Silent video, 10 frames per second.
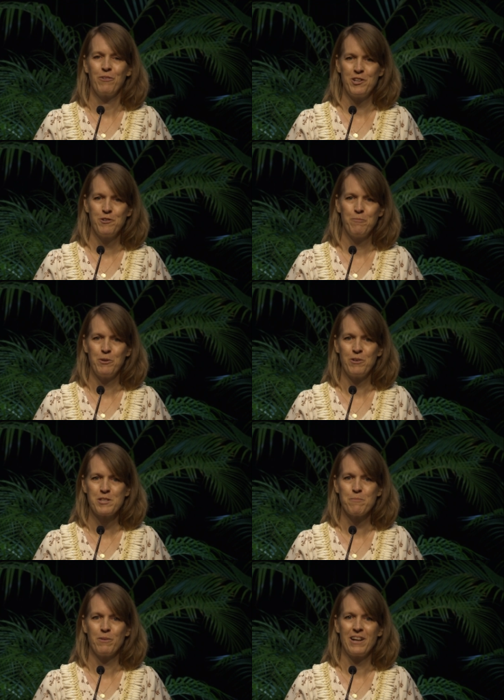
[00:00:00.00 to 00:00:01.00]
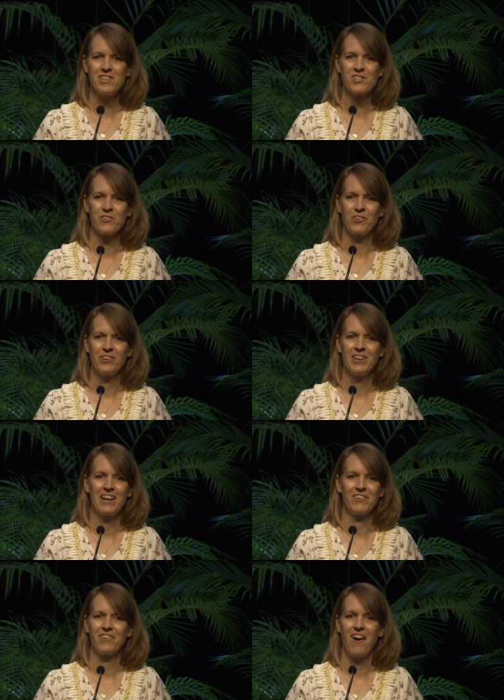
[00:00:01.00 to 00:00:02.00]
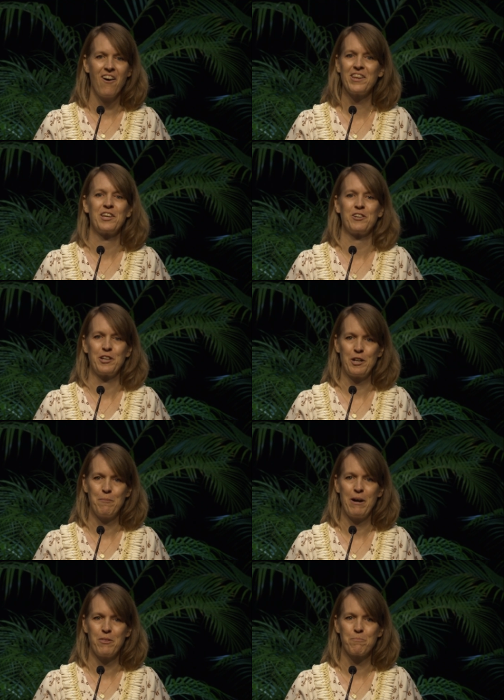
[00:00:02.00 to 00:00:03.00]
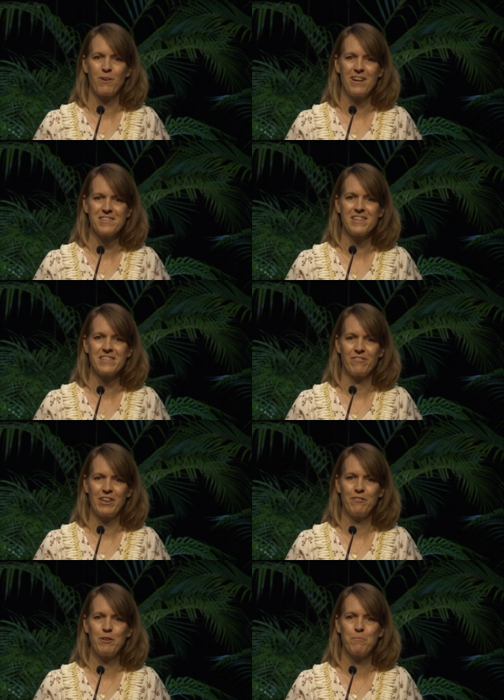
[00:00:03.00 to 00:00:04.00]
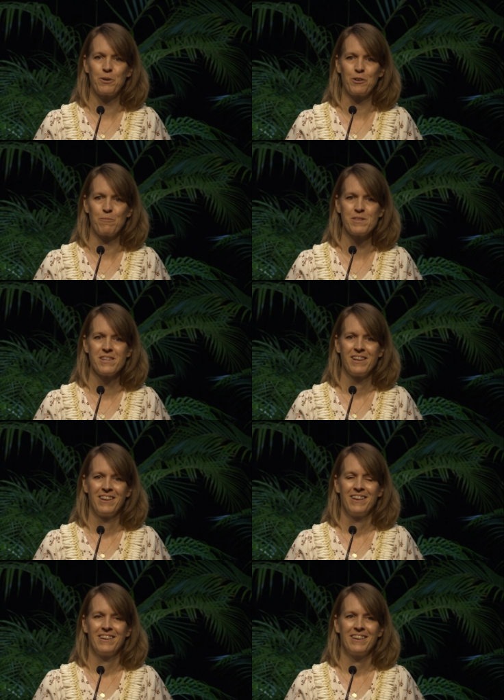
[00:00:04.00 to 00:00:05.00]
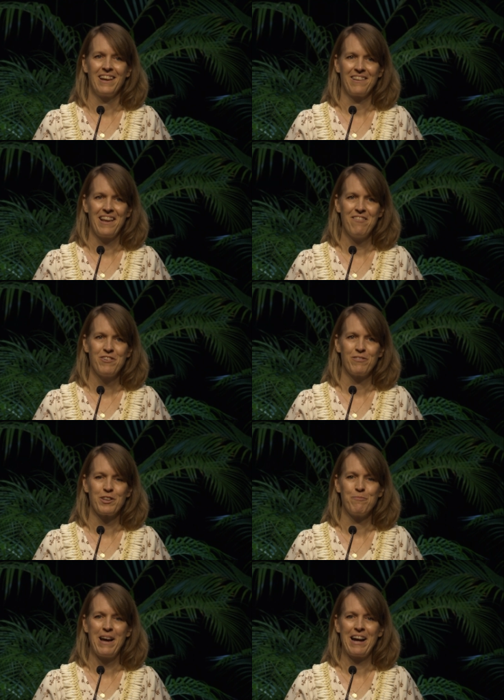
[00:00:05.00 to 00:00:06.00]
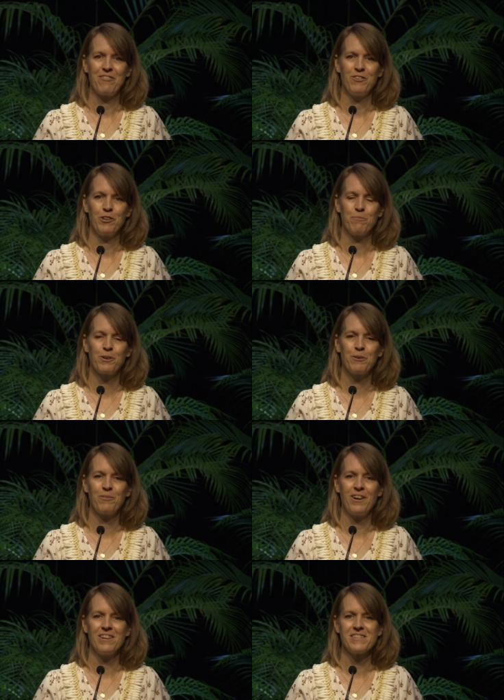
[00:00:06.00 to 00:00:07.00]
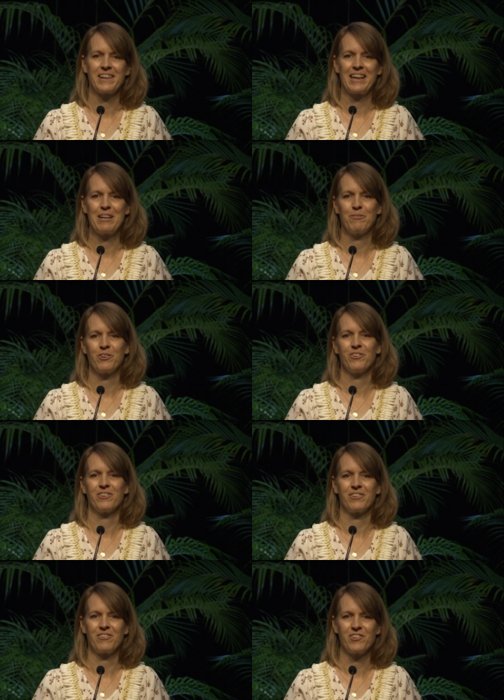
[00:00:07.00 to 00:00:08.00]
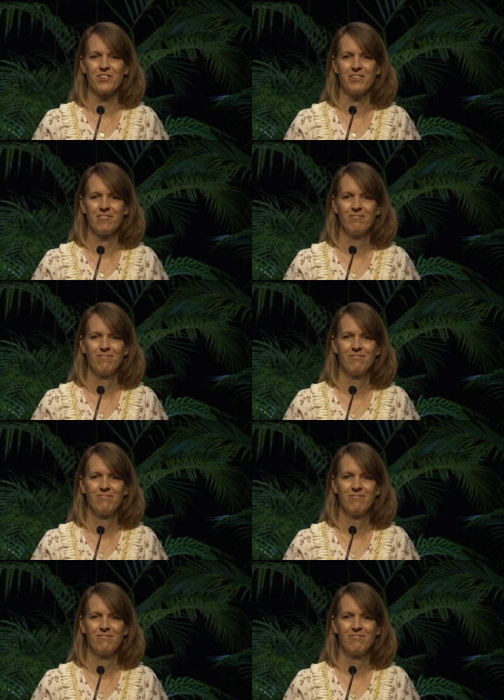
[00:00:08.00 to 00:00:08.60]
went to a beauty supply store and learned all he could about the process of giving perms and left with a bag full of perm rods and chemical solution.